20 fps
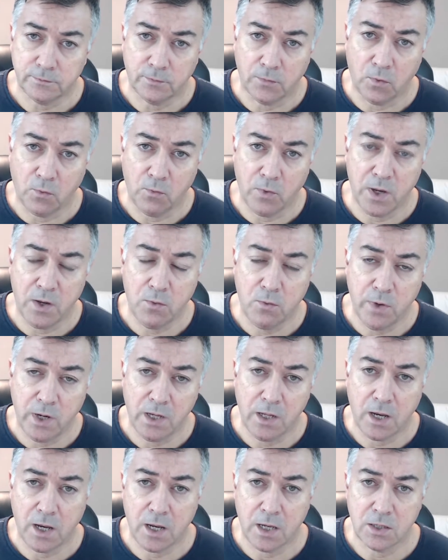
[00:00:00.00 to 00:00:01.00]
we
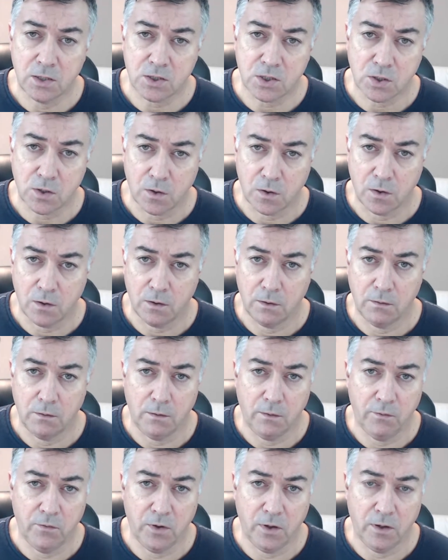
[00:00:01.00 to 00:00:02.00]
will answer
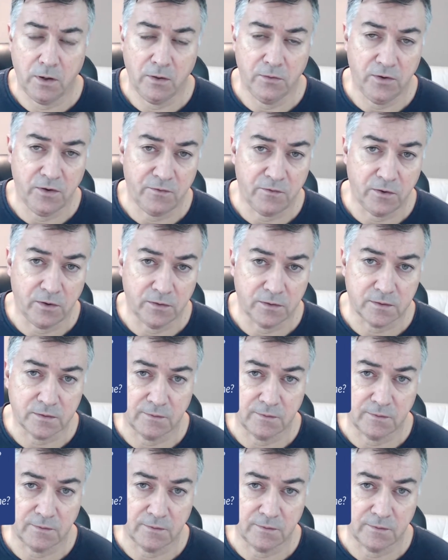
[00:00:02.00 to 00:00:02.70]
the different